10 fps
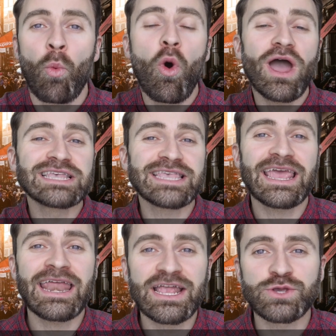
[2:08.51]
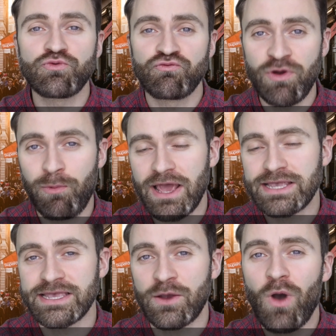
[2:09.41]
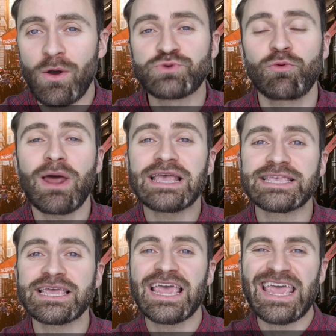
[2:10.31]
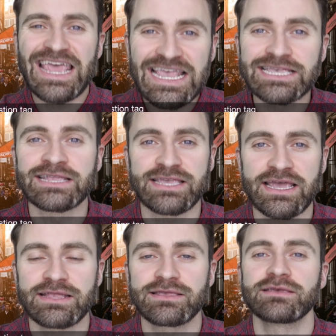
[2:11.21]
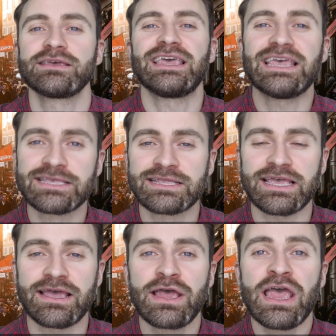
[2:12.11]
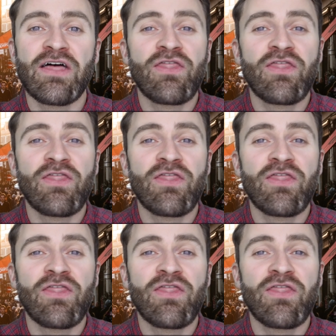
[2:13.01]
What is in it replacing? Well, it's replacing isn't it. Isn't it?